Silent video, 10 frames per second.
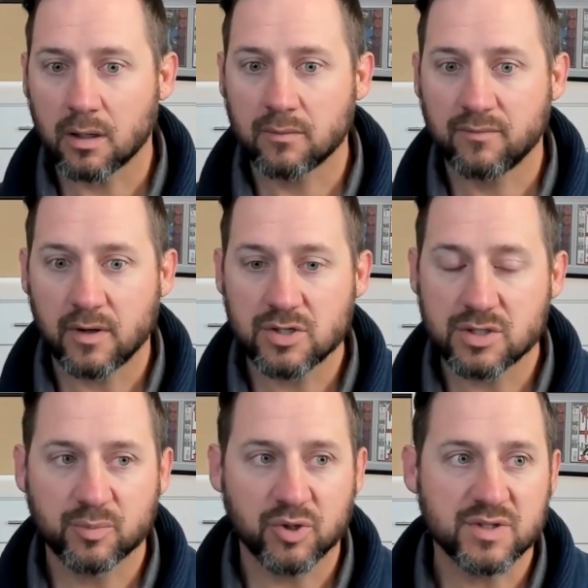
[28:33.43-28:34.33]
our
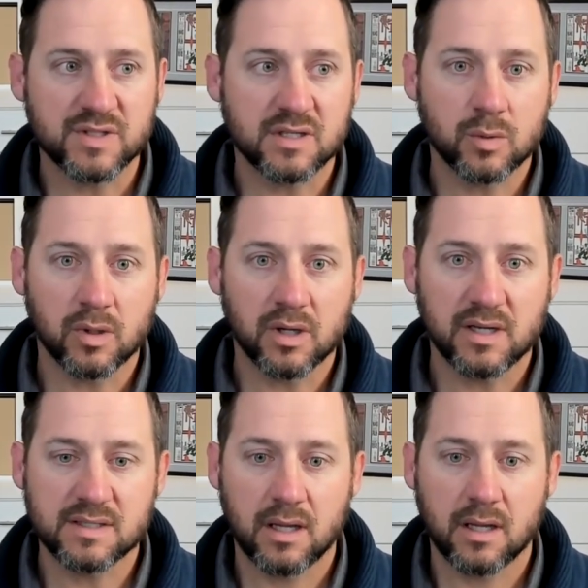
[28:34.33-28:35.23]
foundation approaches this
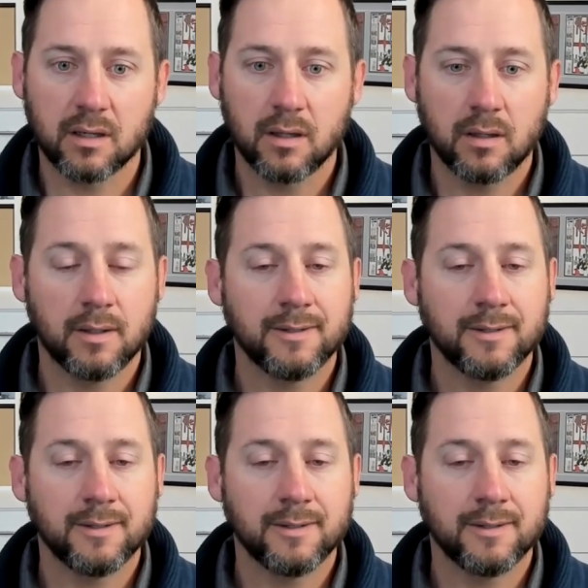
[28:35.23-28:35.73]
work is that